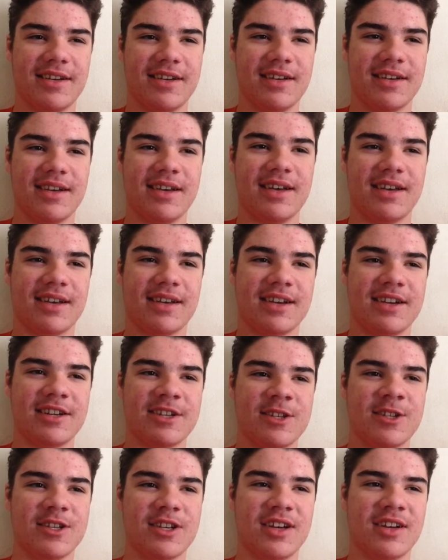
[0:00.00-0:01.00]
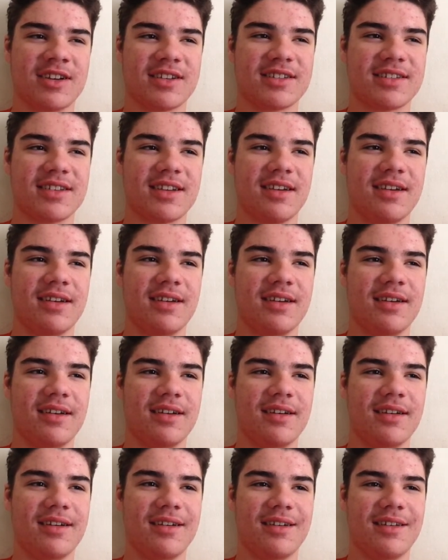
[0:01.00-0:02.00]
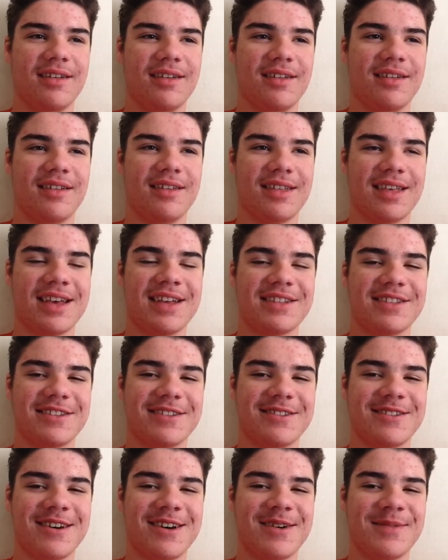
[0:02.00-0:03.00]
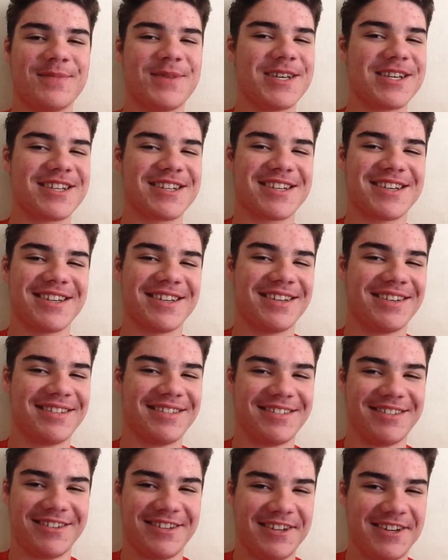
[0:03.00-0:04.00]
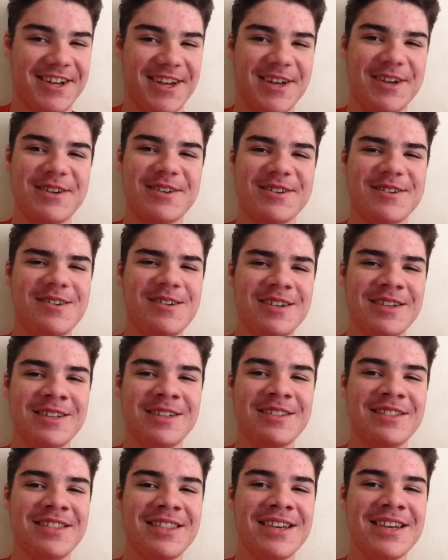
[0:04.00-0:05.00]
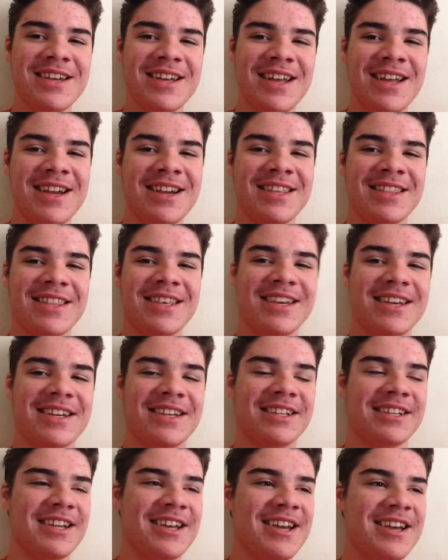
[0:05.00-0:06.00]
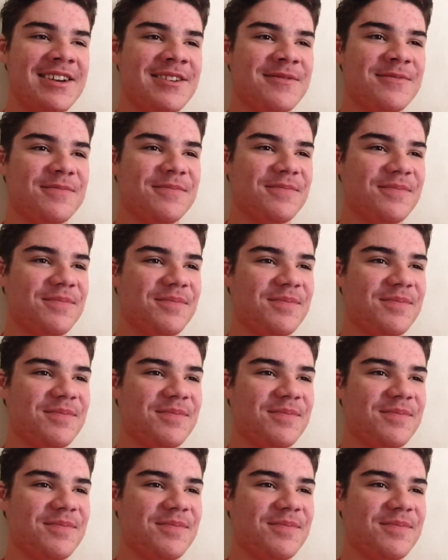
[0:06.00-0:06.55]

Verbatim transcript: Yeah, it kind of sucks. That's the topic. I don't know, I couldn't think of anything. Damn.